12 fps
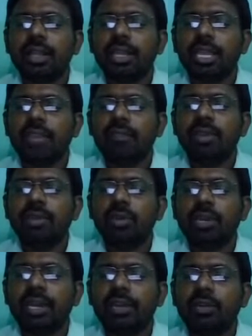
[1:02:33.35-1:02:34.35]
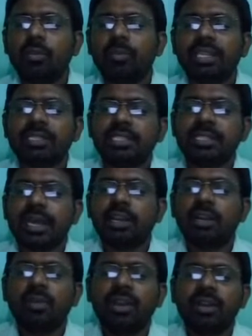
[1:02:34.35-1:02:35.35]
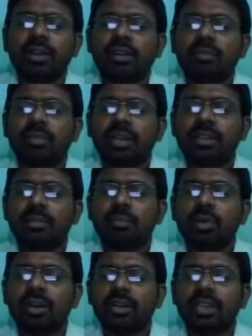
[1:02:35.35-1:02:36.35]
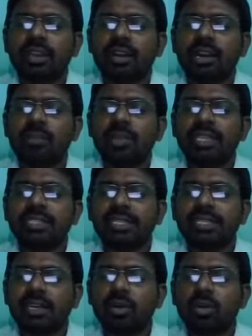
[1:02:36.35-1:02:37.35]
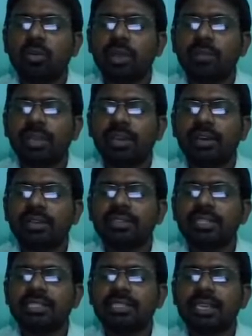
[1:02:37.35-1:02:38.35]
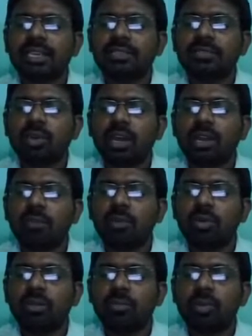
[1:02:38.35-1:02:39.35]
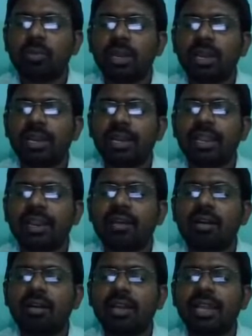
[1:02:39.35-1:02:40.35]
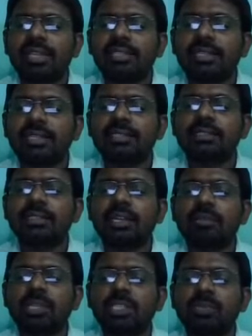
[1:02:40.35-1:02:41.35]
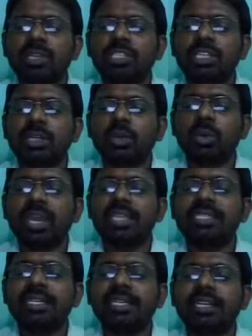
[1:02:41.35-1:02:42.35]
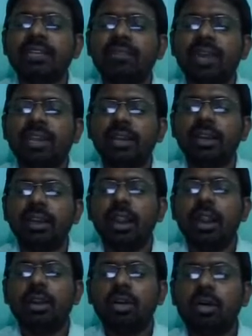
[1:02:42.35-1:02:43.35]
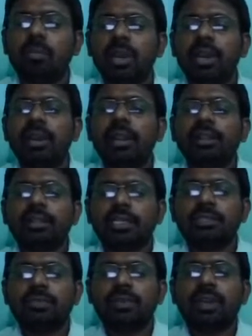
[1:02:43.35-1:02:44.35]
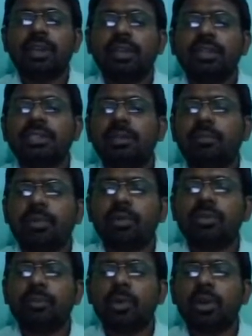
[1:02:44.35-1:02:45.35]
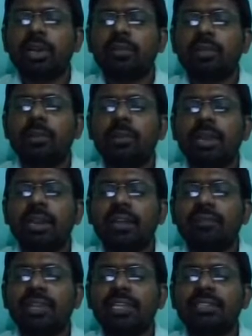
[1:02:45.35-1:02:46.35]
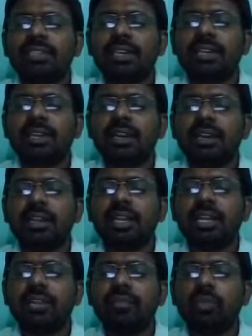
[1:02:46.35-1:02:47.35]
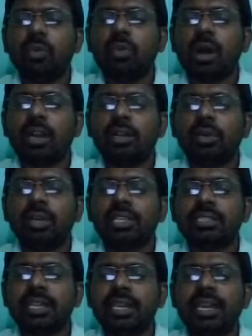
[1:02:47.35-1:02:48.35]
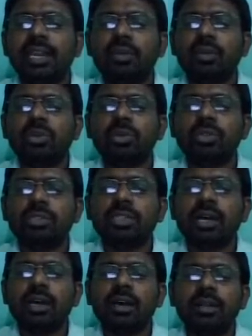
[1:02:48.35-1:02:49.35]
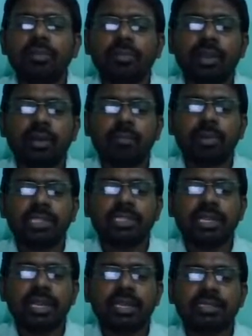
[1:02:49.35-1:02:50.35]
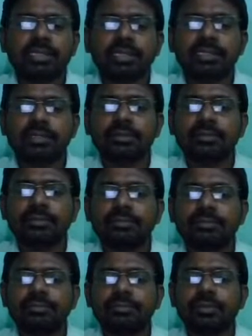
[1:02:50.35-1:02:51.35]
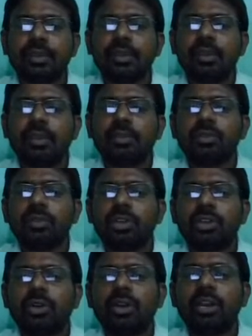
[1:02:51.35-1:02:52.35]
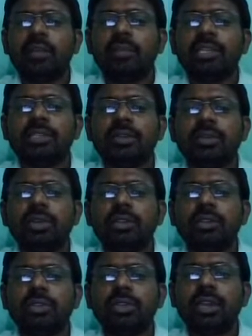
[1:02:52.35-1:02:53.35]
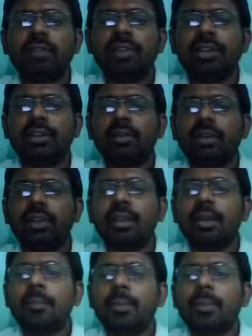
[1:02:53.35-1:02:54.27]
Even you try to press this activator, but the product cannot be ejected out. Why? Because this small amount of propellant cannot exert that much pressure to eject that final droplet. That's why some product will be left inside the container if you want to decide to use the compressed gases. So deodorant means you can leave it, okay.